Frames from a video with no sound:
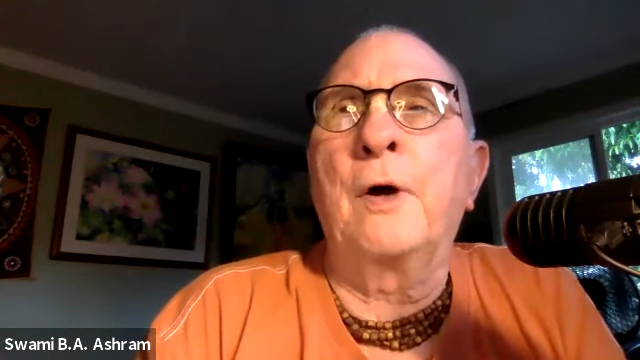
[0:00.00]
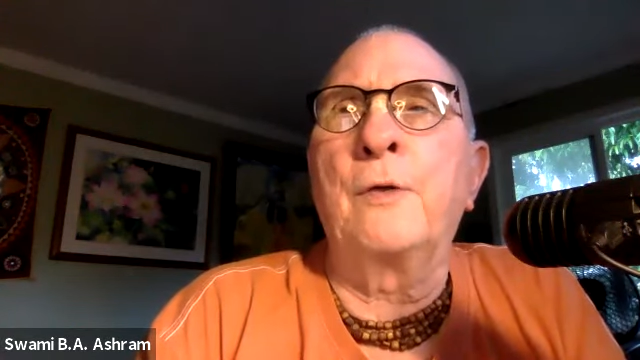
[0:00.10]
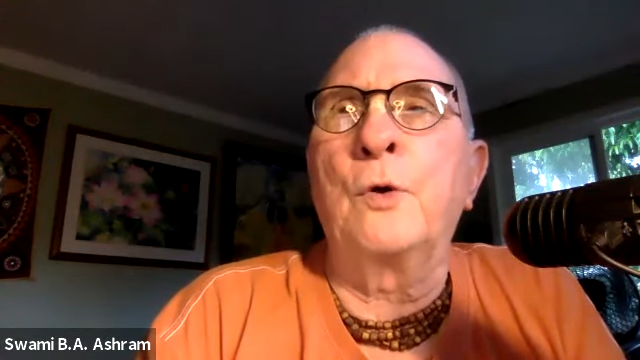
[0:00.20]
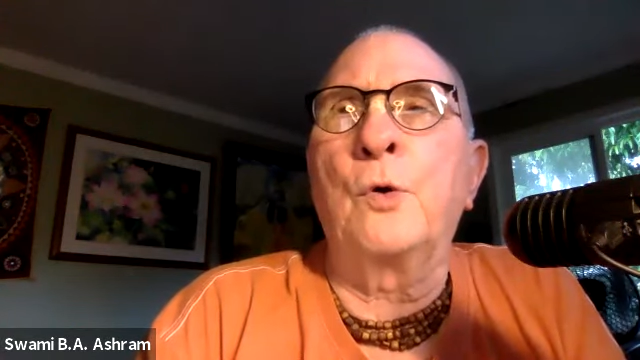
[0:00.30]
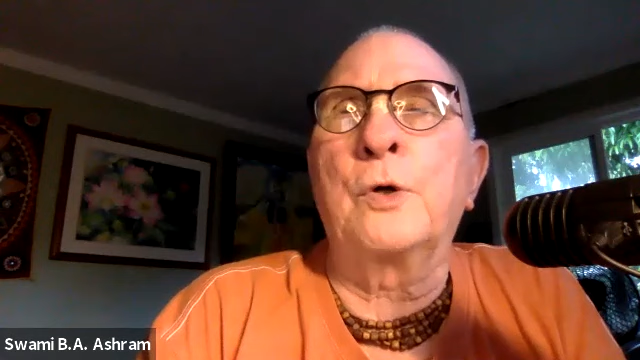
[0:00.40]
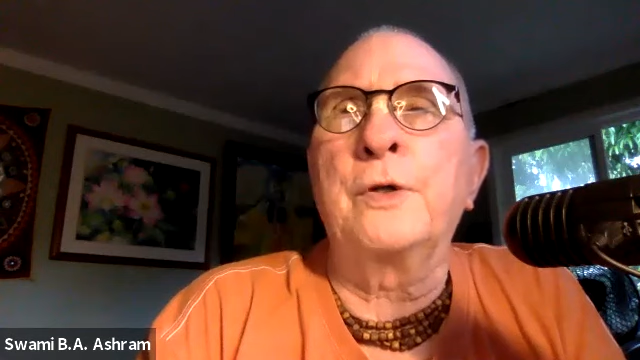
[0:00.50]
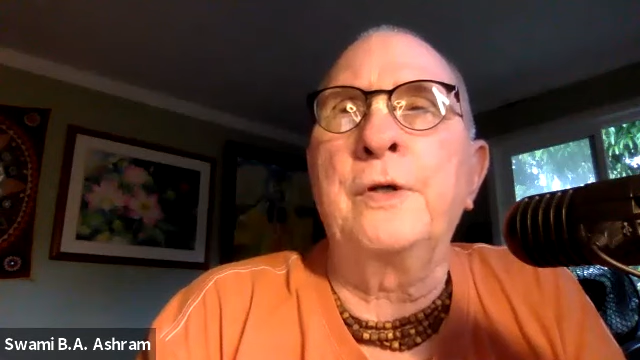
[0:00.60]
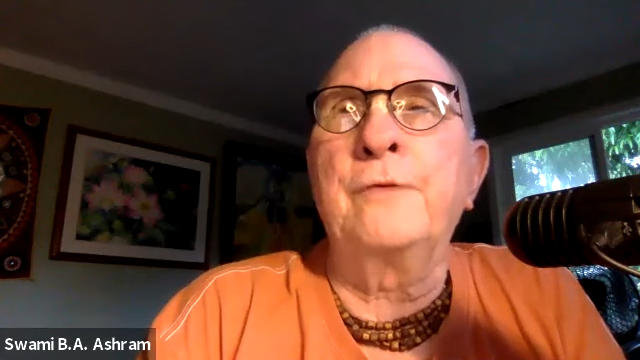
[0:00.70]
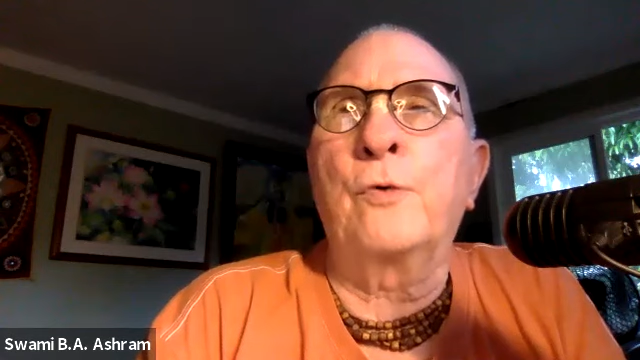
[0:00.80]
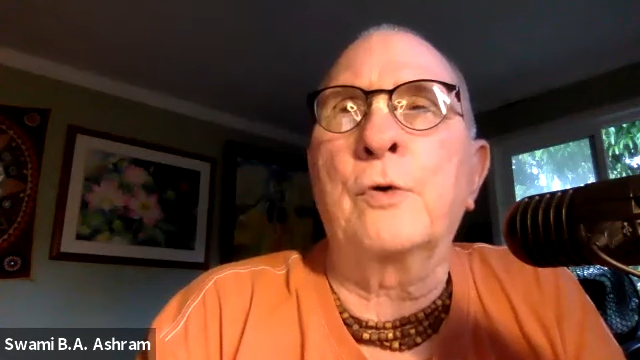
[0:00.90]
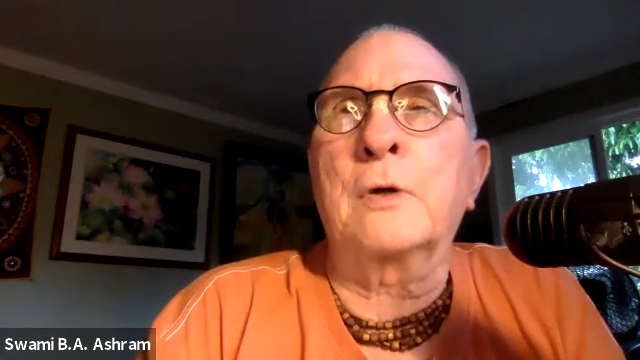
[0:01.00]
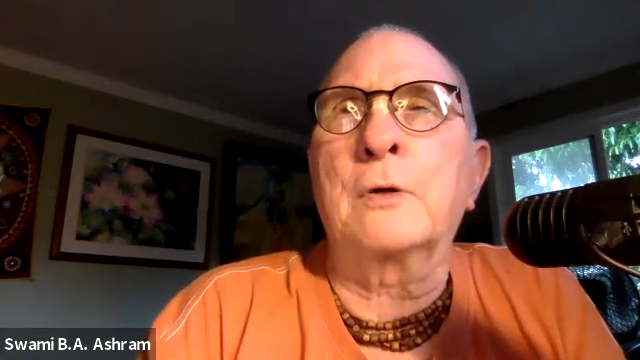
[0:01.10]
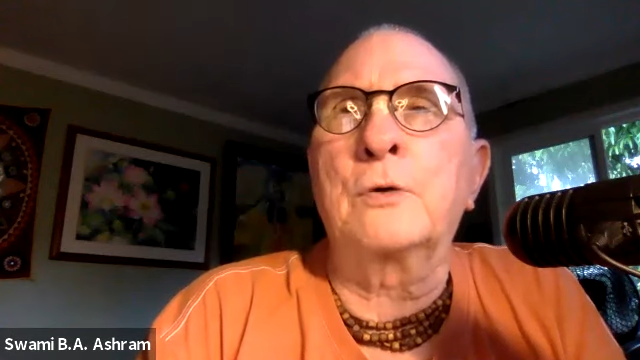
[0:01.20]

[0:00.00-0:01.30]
Lord, the four